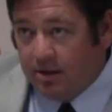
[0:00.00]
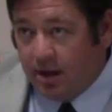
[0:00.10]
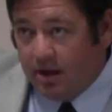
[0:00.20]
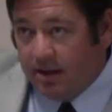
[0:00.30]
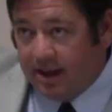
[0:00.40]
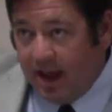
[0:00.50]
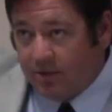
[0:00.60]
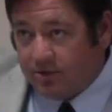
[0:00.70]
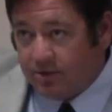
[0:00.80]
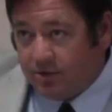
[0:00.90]
none of the
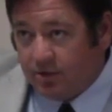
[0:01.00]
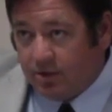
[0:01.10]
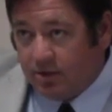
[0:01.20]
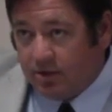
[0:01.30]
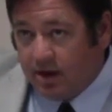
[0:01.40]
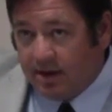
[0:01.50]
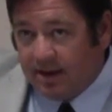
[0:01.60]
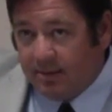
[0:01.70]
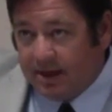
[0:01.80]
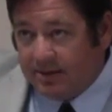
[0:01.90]
council, or none of the
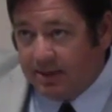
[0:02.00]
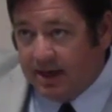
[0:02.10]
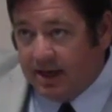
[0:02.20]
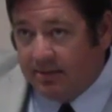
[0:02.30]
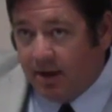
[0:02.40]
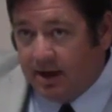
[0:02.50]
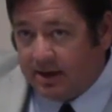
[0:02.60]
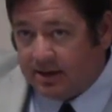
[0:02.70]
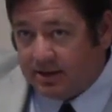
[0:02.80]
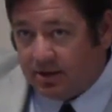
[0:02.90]
committees meeting
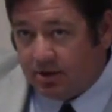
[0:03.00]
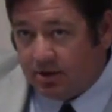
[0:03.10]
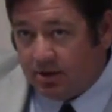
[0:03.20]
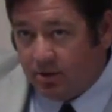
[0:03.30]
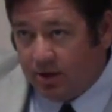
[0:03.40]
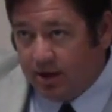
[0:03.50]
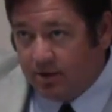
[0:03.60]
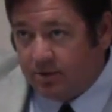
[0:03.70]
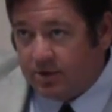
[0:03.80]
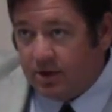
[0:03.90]
minus
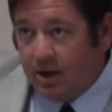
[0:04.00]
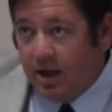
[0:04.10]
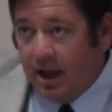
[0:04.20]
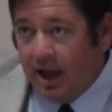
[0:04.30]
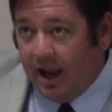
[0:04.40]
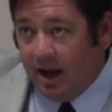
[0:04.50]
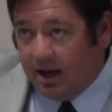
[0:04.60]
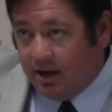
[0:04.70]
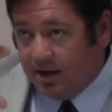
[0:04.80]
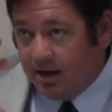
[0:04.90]
Carino's.
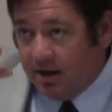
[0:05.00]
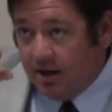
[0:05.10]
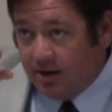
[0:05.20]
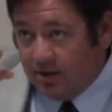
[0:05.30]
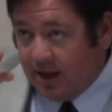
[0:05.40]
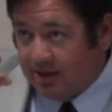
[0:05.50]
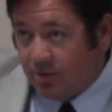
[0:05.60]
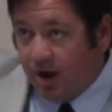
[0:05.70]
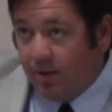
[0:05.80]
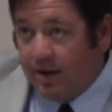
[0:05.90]
And that's
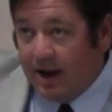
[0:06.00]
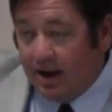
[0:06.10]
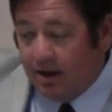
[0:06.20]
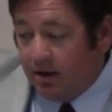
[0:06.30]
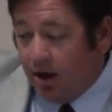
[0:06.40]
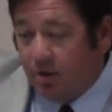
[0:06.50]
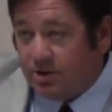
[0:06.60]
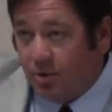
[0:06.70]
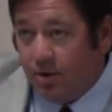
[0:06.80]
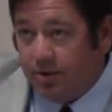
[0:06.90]
why we go
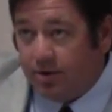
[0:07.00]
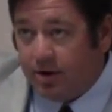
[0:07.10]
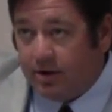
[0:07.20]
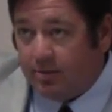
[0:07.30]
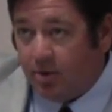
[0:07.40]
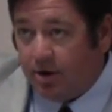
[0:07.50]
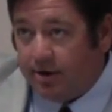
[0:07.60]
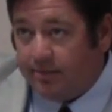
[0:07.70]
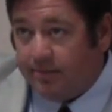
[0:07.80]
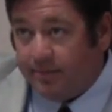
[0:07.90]
till 1.30 in the morning.
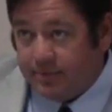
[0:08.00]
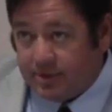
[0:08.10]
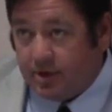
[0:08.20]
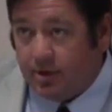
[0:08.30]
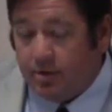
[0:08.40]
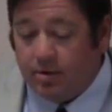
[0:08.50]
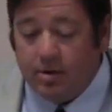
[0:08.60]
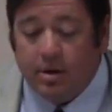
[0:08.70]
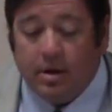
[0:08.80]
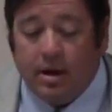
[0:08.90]
So
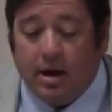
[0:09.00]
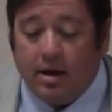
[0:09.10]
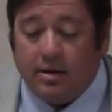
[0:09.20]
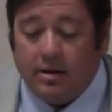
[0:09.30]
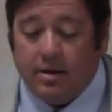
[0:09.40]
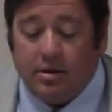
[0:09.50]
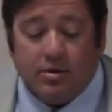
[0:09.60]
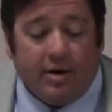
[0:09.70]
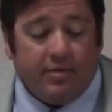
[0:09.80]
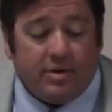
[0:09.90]
uh,
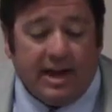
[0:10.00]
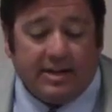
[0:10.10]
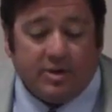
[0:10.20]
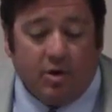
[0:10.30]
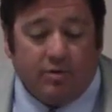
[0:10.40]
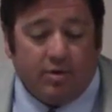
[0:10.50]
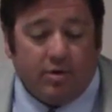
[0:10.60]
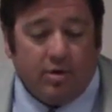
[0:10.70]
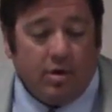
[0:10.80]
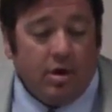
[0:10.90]
whoever takes
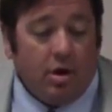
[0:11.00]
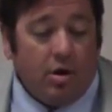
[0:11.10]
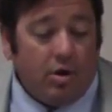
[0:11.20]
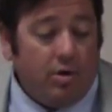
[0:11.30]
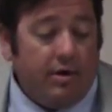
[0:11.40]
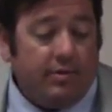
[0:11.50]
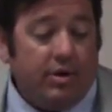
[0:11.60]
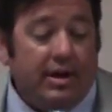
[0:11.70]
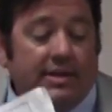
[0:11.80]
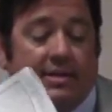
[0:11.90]
over or whoever
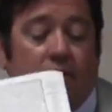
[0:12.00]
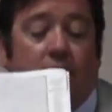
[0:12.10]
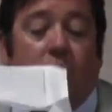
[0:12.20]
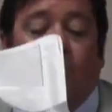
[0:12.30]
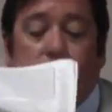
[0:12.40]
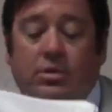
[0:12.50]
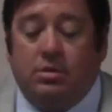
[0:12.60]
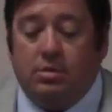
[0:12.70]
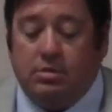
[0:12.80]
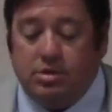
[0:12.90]
is the new
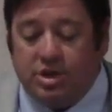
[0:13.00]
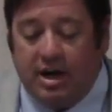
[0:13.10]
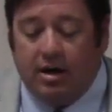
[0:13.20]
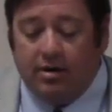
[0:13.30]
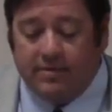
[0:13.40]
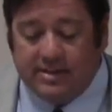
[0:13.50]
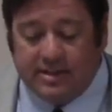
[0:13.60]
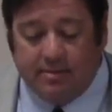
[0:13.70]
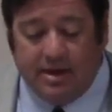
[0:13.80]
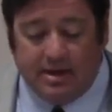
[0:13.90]
chair of these
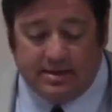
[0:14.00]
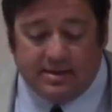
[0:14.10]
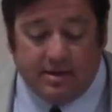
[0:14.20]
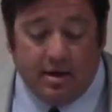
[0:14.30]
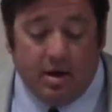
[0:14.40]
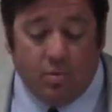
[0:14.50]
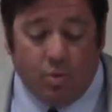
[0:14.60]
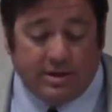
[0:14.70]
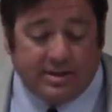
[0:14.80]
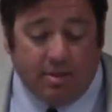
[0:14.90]
committees,
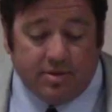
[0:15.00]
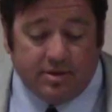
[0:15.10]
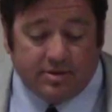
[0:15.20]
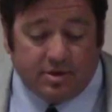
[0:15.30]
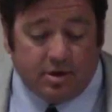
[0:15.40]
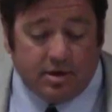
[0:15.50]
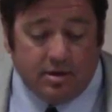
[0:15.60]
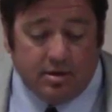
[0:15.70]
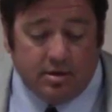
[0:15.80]
once a month is good.